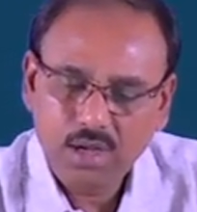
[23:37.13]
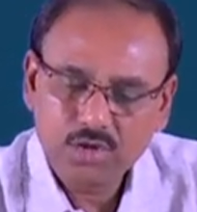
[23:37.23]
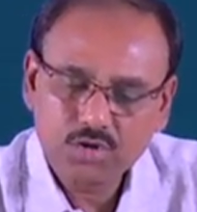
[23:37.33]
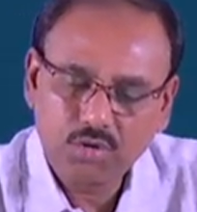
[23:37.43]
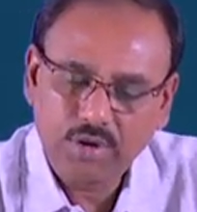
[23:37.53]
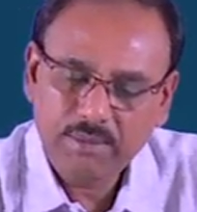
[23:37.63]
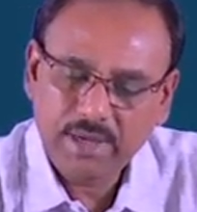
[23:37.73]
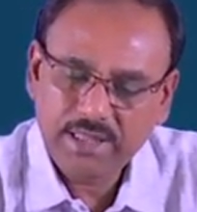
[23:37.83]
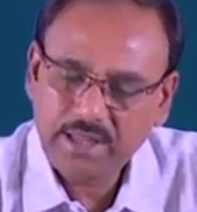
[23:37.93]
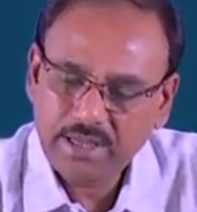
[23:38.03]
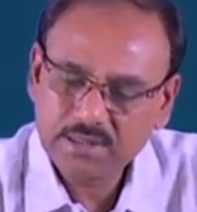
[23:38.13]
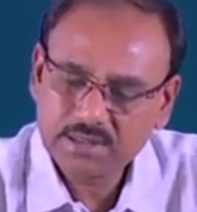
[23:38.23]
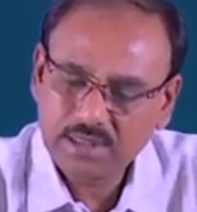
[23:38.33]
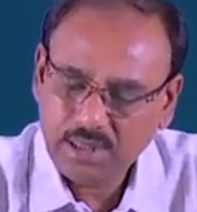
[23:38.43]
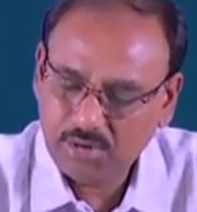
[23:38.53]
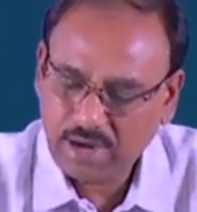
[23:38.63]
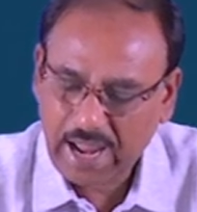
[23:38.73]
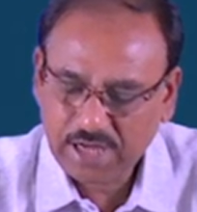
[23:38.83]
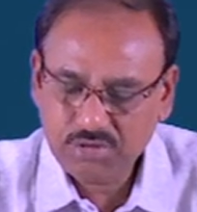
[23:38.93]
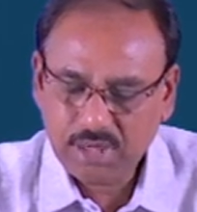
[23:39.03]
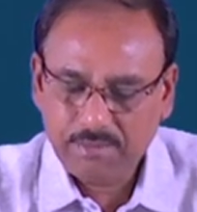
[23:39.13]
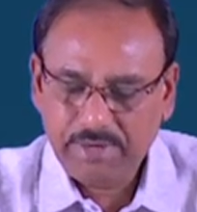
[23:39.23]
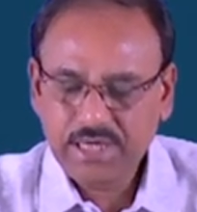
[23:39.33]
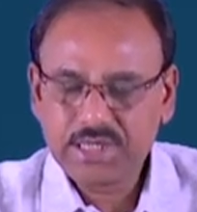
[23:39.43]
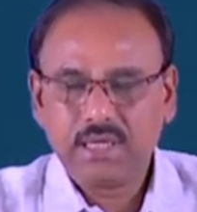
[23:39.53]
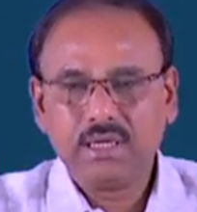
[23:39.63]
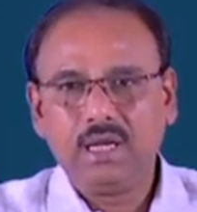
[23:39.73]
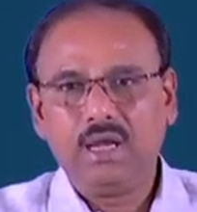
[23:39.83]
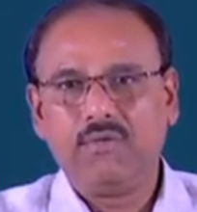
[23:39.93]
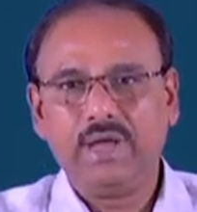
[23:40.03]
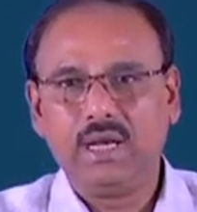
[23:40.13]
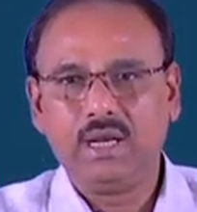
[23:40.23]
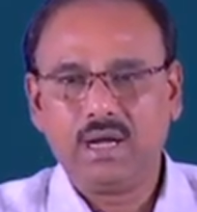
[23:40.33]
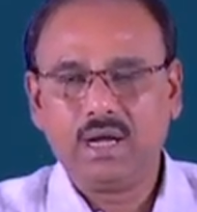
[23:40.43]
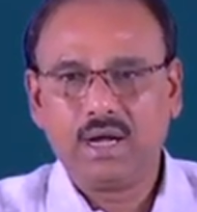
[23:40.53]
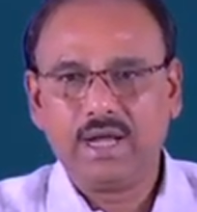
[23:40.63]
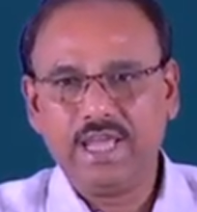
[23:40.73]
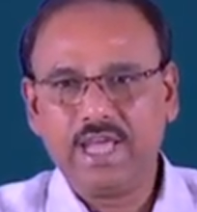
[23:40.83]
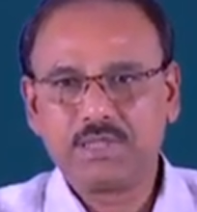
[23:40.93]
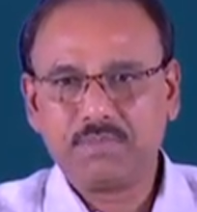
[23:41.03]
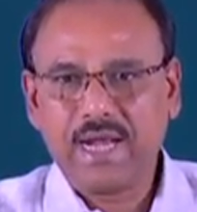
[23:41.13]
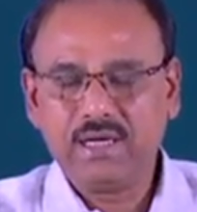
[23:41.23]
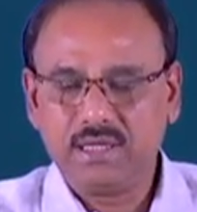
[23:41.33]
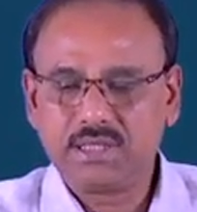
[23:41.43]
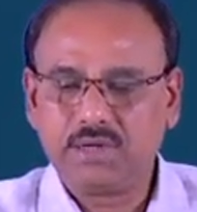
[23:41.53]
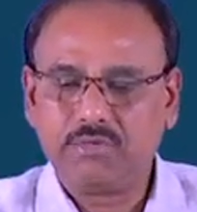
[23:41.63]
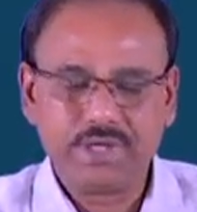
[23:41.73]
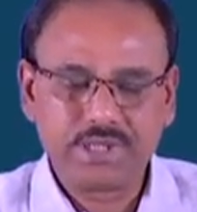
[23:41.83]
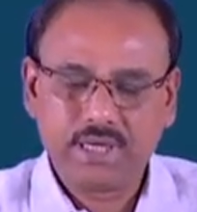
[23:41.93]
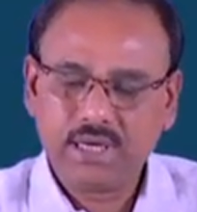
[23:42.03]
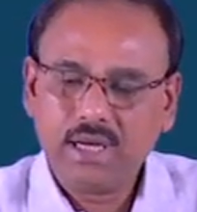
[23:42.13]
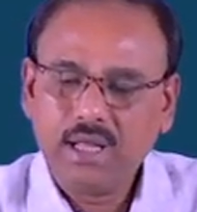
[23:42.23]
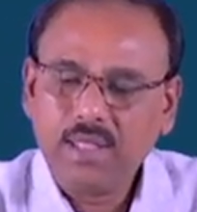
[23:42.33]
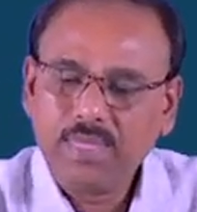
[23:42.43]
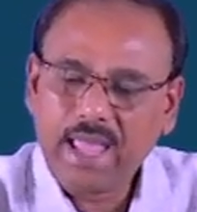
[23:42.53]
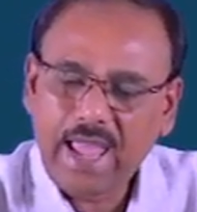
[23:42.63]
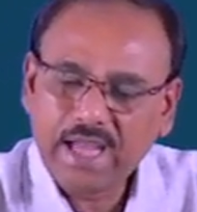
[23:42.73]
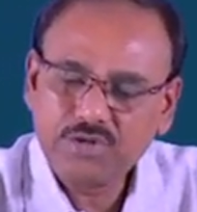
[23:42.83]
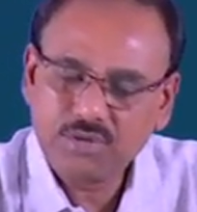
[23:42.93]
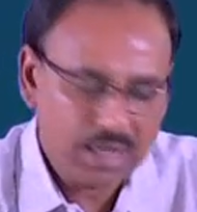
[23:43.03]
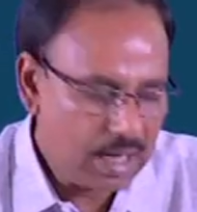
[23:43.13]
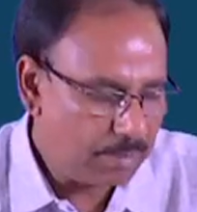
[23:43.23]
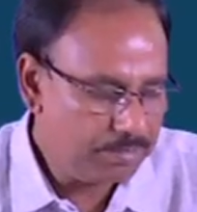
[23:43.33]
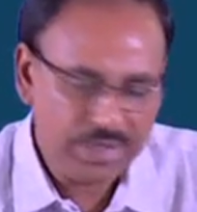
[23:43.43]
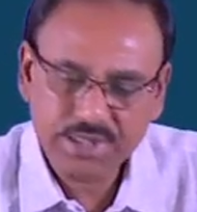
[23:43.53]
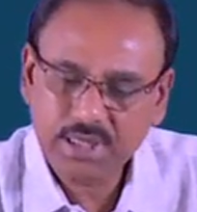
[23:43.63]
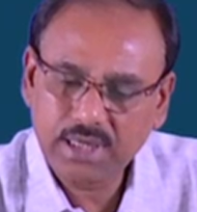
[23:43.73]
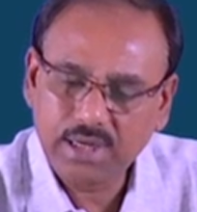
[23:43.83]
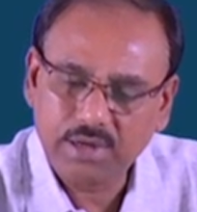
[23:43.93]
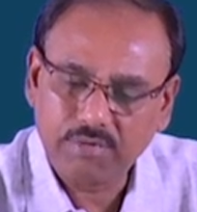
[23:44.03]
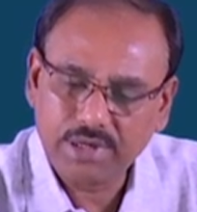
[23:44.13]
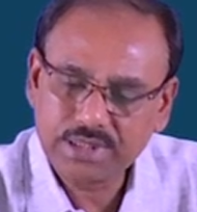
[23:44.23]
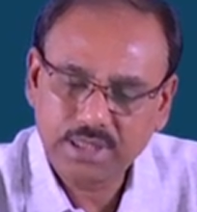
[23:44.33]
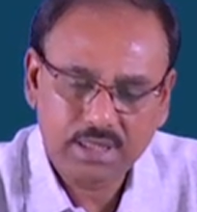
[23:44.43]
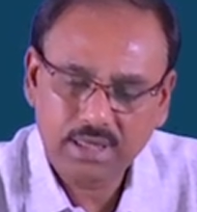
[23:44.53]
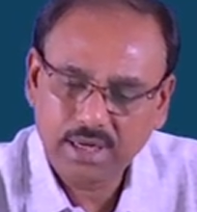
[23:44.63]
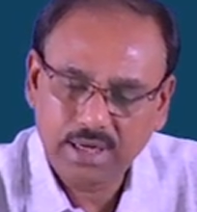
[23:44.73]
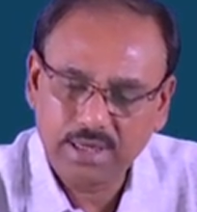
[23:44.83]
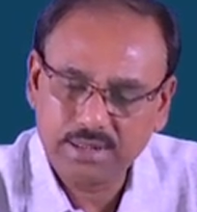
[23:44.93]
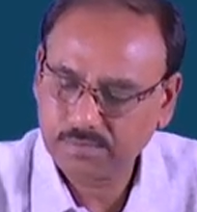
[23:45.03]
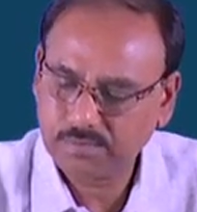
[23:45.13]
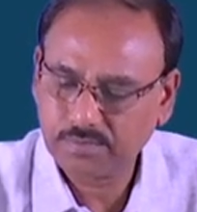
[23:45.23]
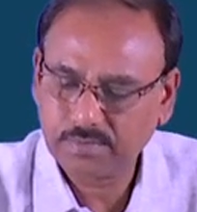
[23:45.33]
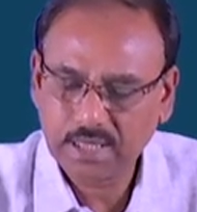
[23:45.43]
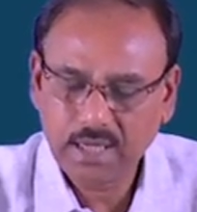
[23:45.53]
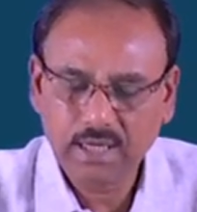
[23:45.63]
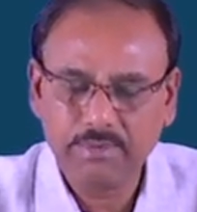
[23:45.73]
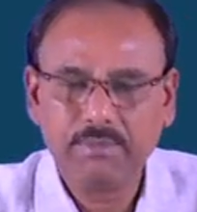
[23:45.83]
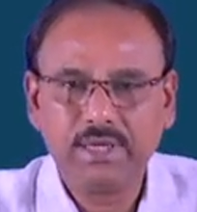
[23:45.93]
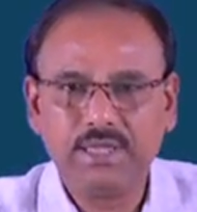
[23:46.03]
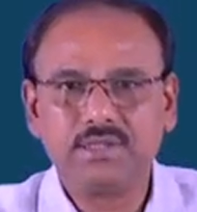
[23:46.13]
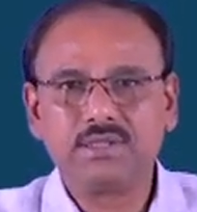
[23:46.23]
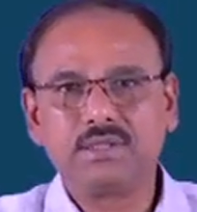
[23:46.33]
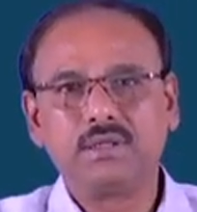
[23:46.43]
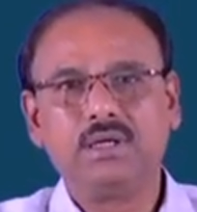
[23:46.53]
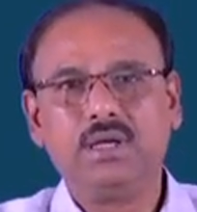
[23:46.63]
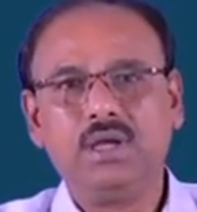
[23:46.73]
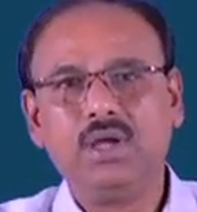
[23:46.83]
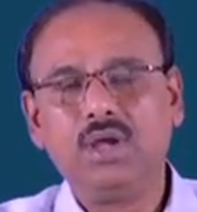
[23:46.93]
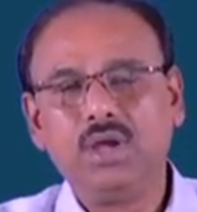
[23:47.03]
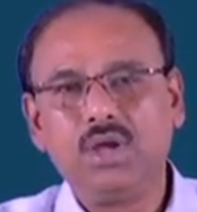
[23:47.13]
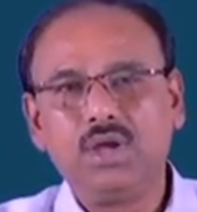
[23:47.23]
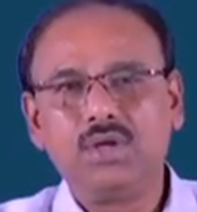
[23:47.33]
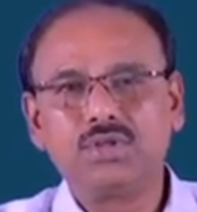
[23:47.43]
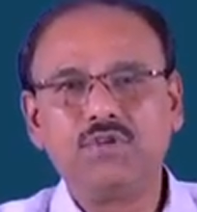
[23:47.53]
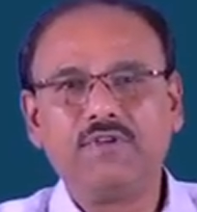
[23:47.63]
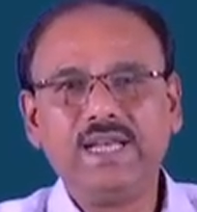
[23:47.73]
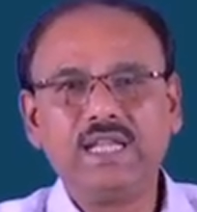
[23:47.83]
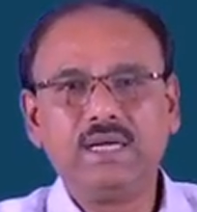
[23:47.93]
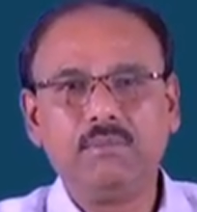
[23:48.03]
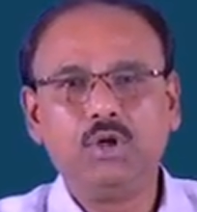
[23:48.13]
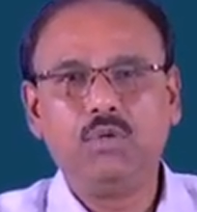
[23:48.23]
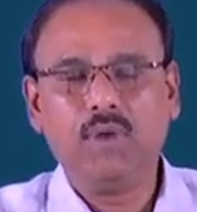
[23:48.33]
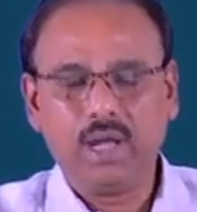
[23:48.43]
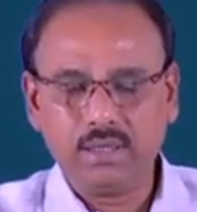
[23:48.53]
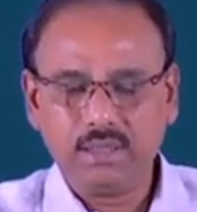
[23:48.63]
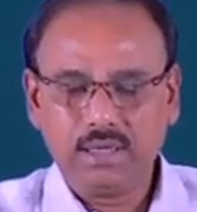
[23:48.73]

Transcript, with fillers: So, going by this your actual updation when I expand this equation the actual updation equation is given by this. So, you find that W 1